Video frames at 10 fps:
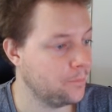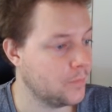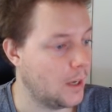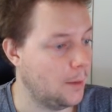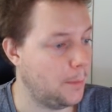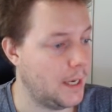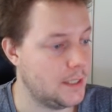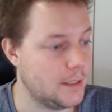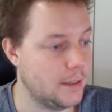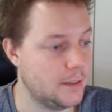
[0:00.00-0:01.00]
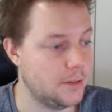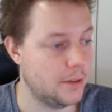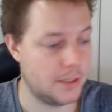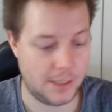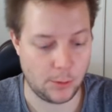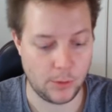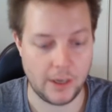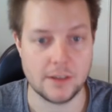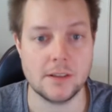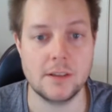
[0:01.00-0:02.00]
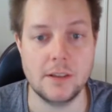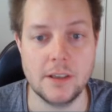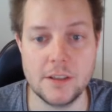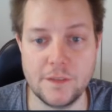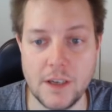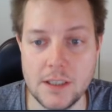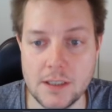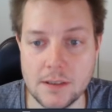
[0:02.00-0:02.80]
and paste it into the telnet interface.